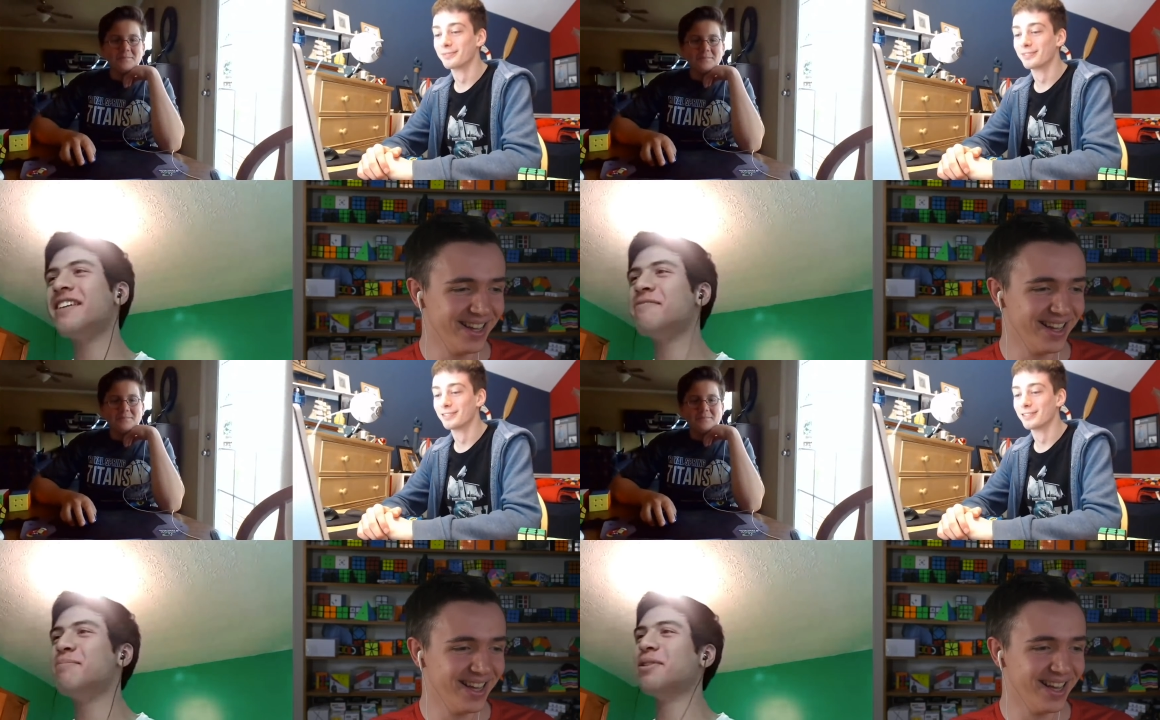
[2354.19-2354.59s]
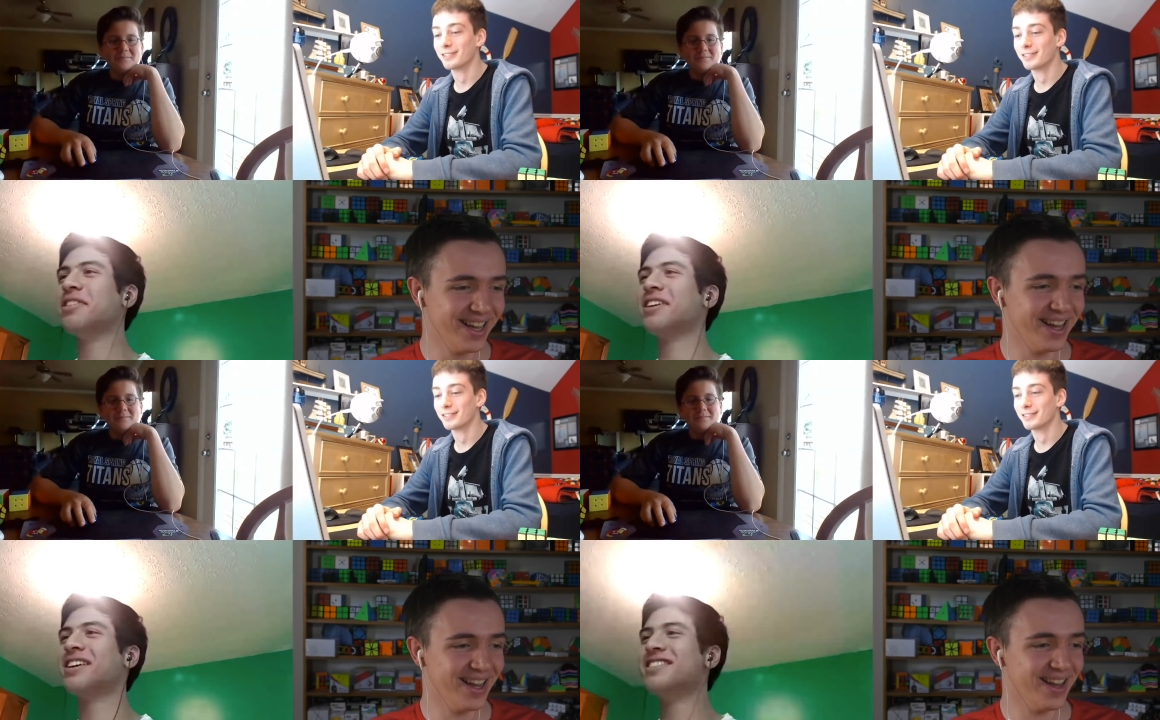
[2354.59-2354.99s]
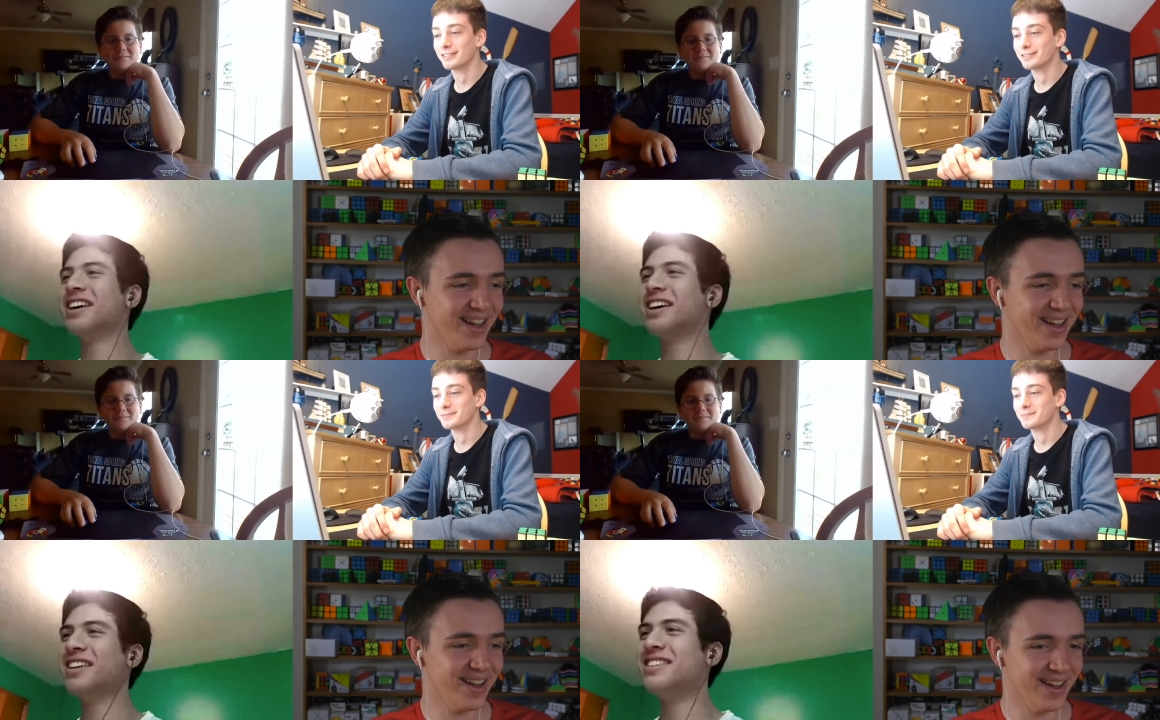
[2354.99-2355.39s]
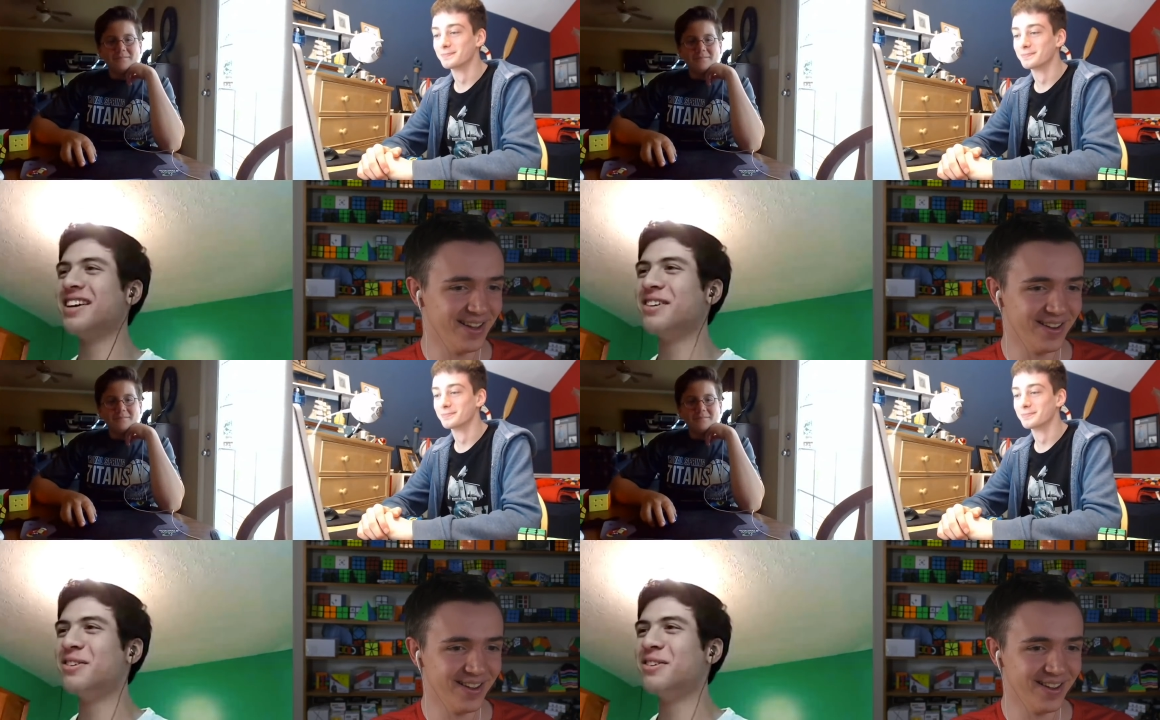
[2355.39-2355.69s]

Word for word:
Speaker 1: both the Kentucky single